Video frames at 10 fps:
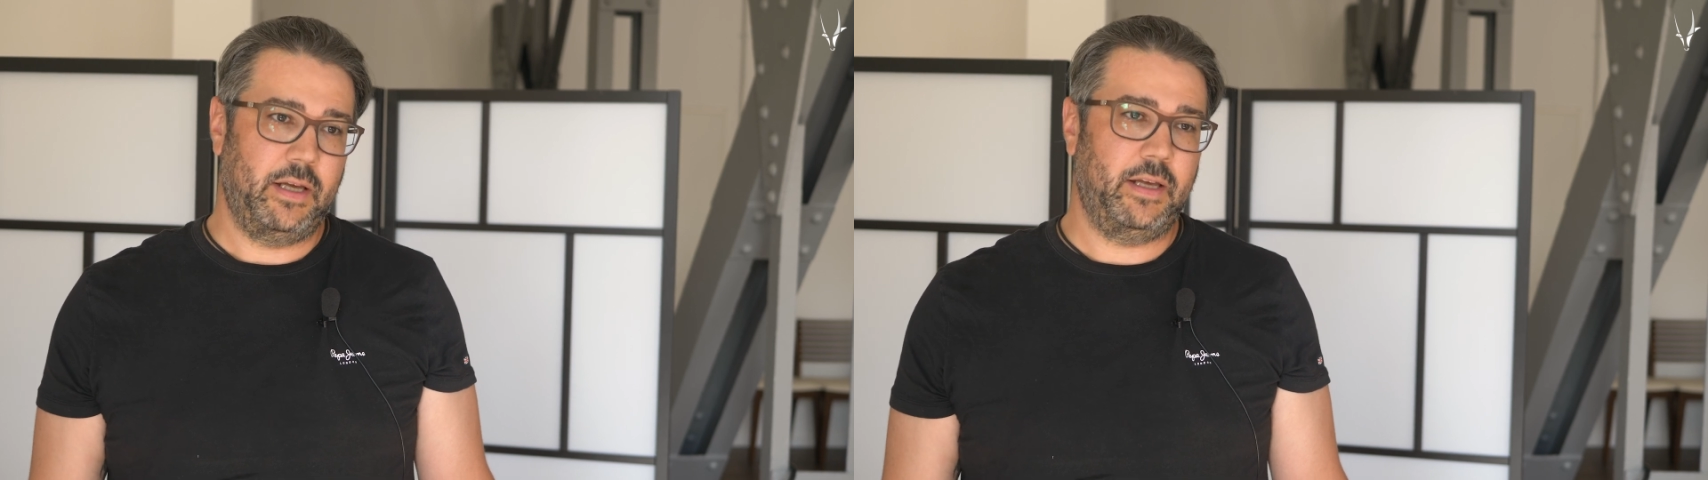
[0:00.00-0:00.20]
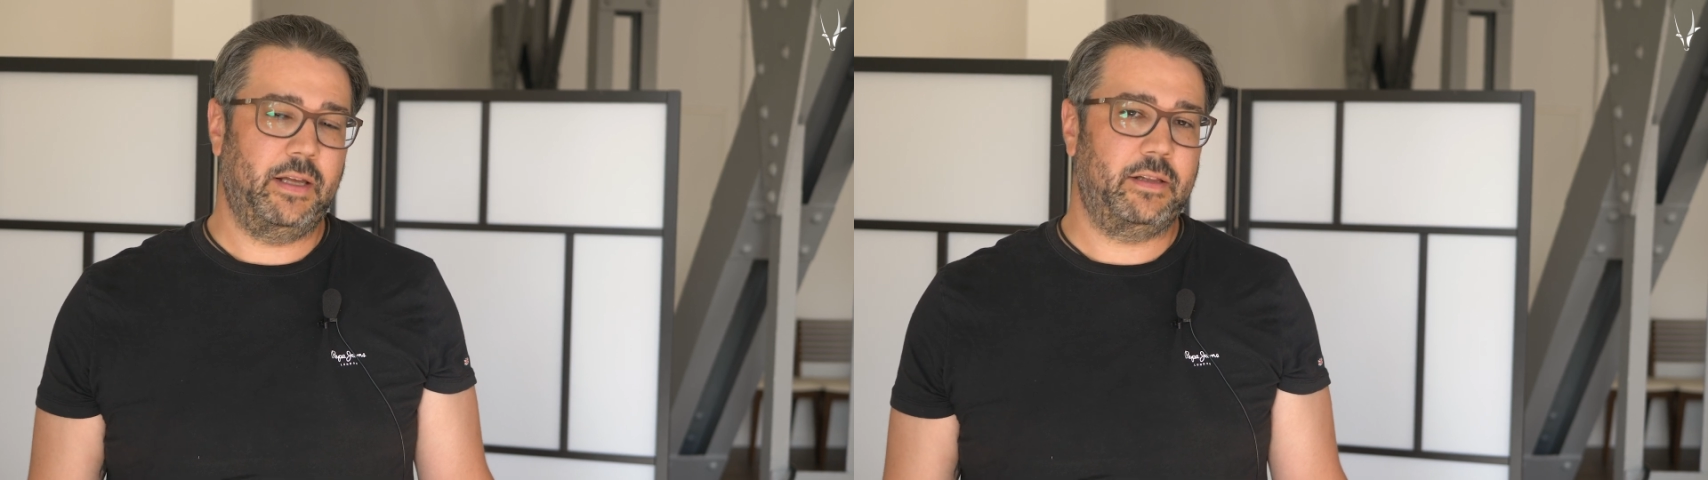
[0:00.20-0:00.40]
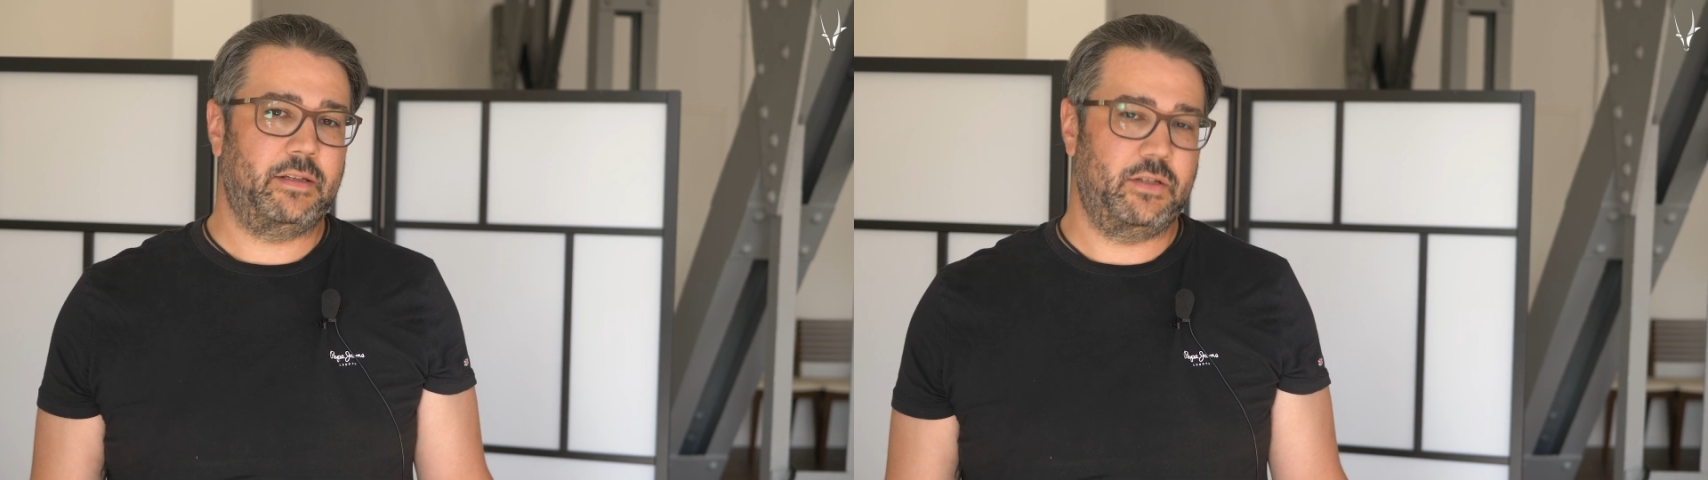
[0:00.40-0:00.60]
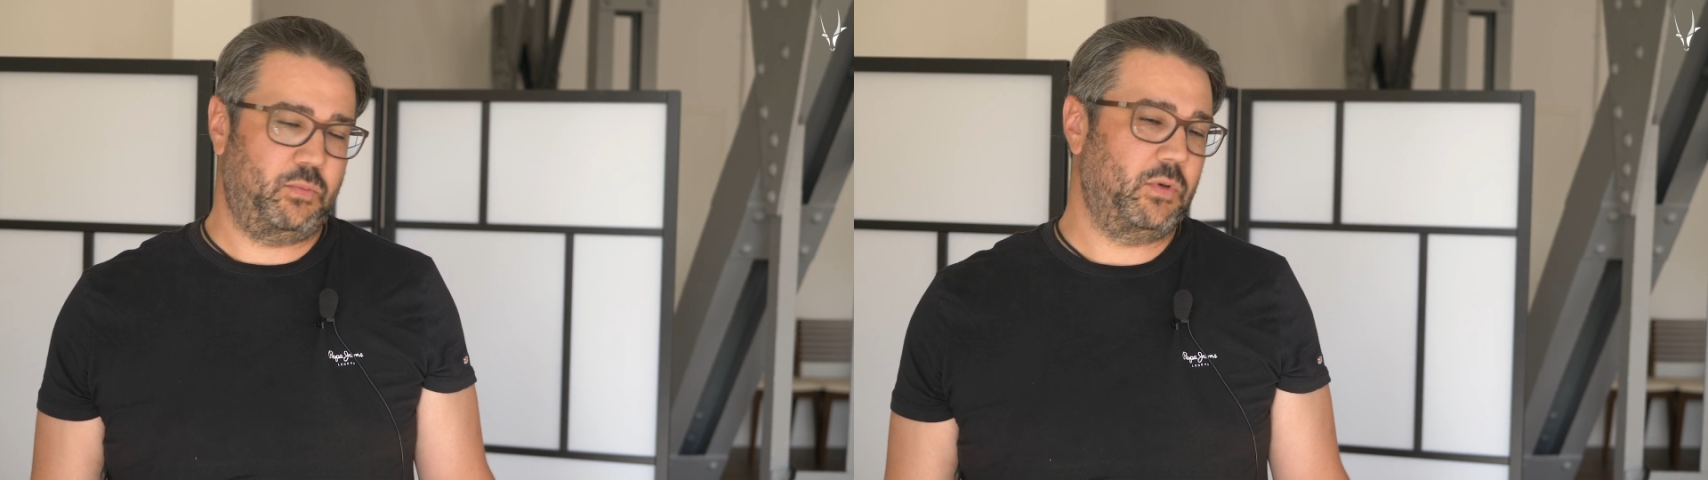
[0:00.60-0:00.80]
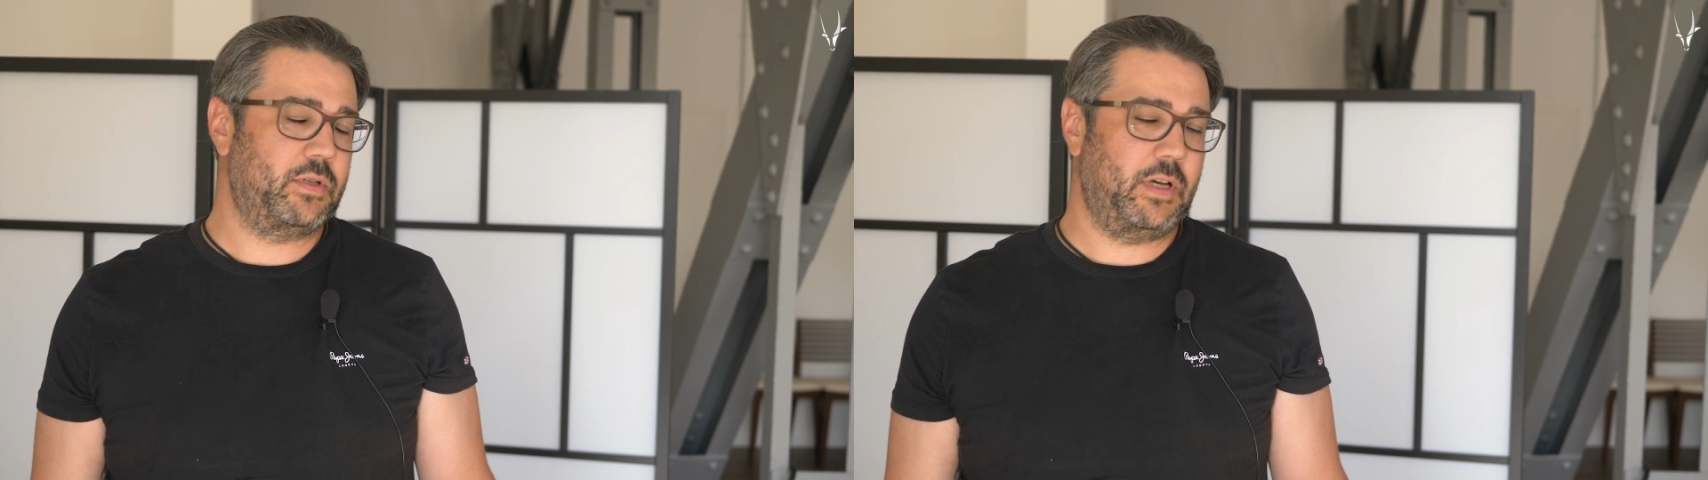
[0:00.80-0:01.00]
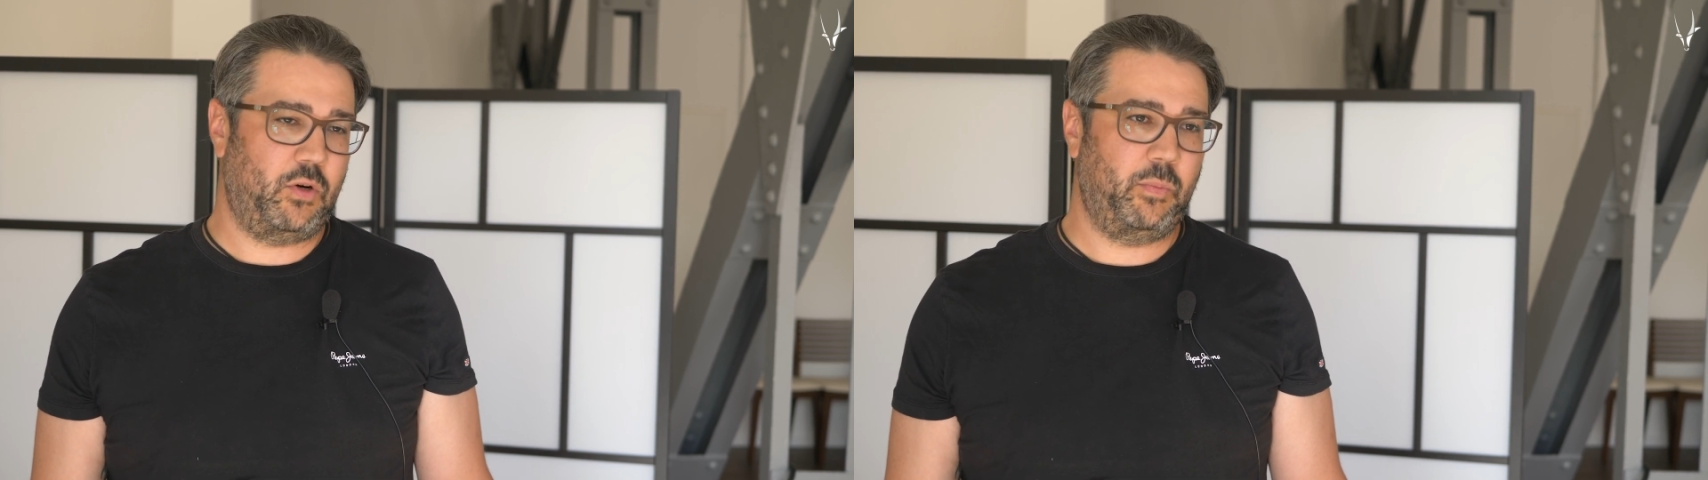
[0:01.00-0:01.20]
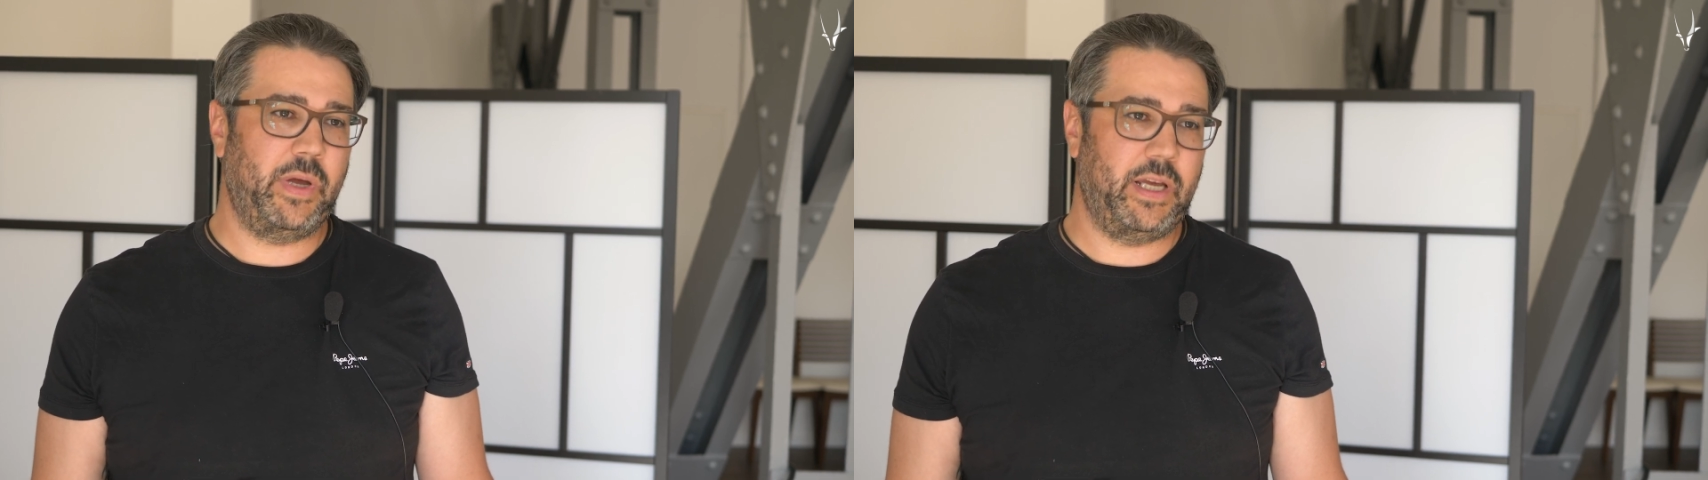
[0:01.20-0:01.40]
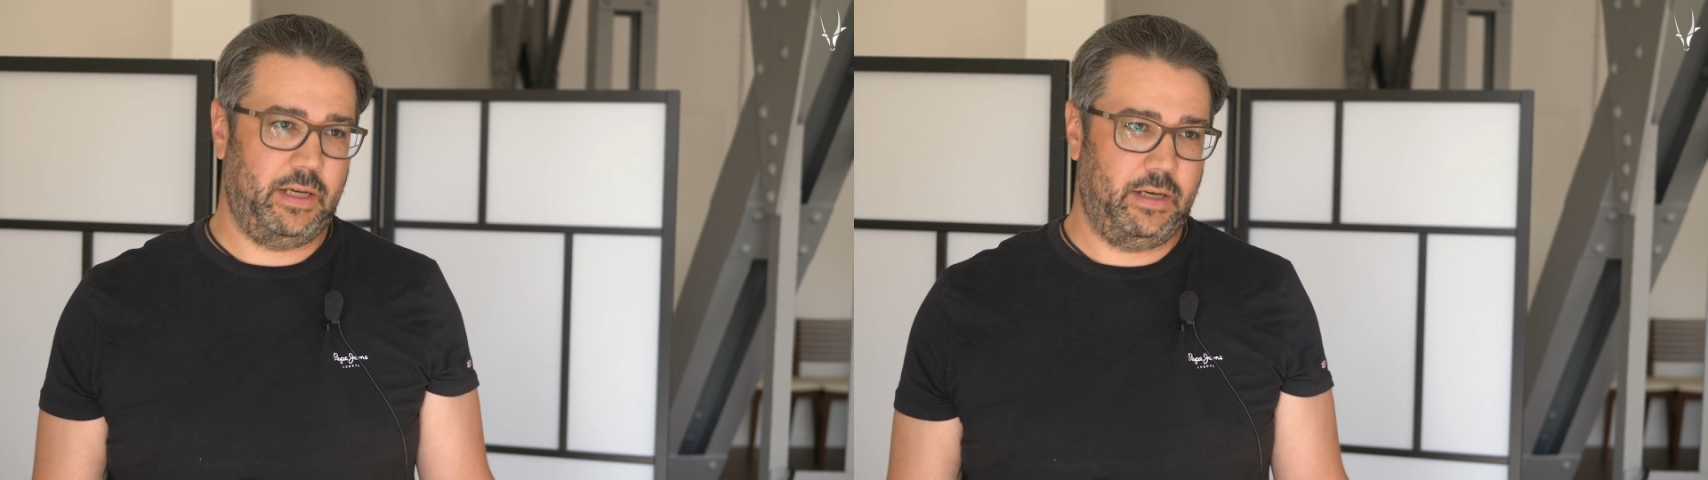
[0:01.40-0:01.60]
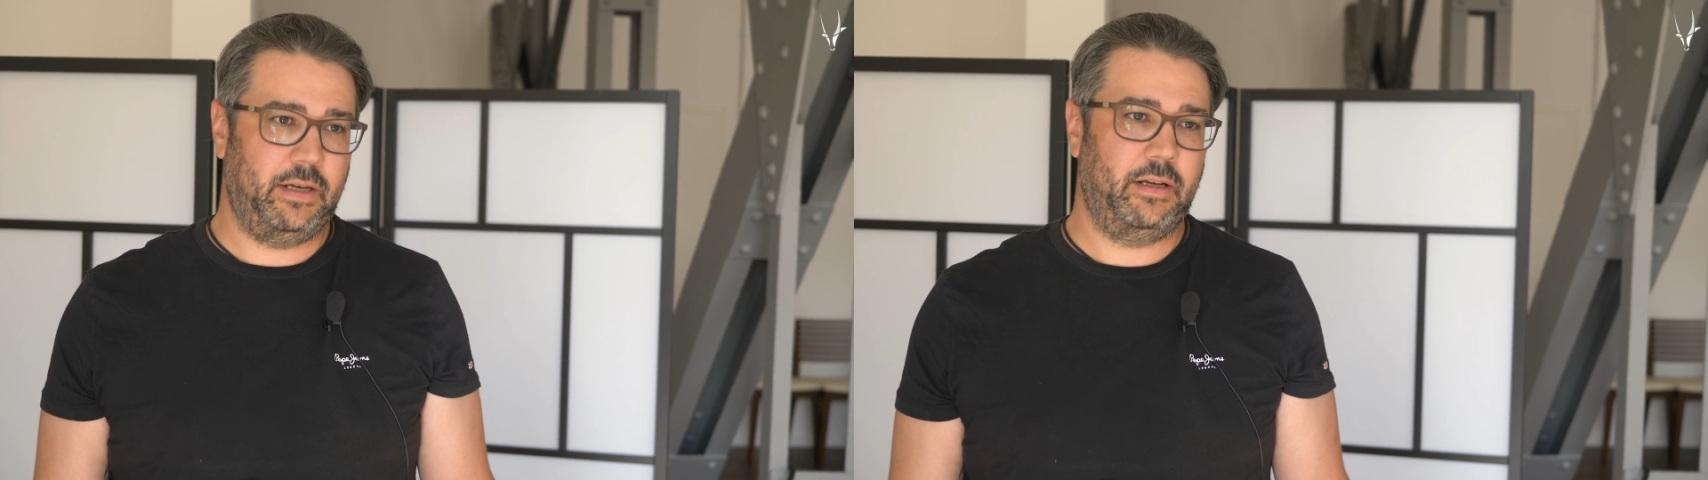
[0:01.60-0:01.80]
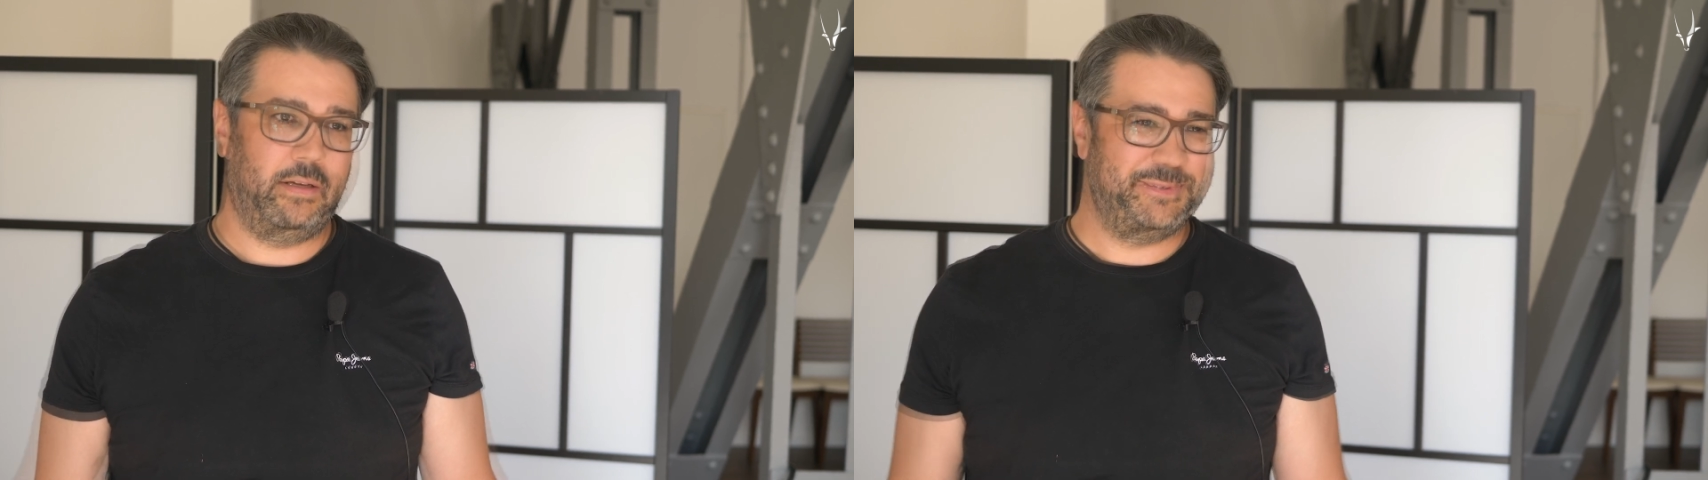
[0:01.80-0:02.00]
and this was our main